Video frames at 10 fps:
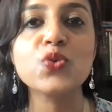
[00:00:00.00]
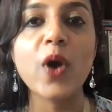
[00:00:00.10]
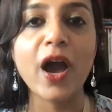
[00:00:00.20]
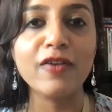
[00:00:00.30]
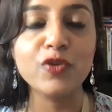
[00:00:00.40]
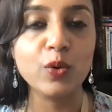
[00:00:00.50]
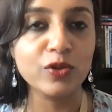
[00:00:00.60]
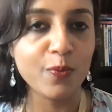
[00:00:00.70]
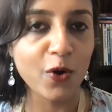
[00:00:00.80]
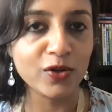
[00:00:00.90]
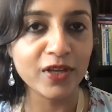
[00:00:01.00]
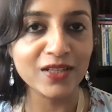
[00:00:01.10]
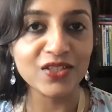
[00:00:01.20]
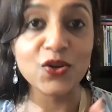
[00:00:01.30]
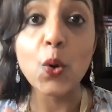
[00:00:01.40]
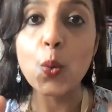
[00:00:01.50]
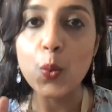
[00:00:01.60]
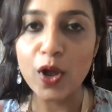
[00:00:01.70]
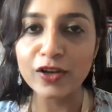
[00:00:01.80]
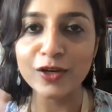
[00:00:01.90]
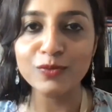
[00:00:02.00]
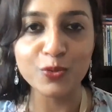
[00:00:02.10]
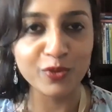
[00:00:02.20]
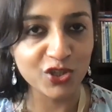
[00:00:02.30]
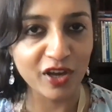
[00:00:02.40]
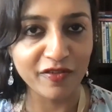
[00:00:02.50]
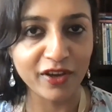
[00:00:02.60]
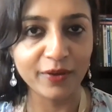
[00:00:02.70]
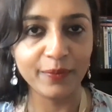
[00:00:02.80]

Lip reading: to have you on the podcast. Welcome to Pitch Cafe.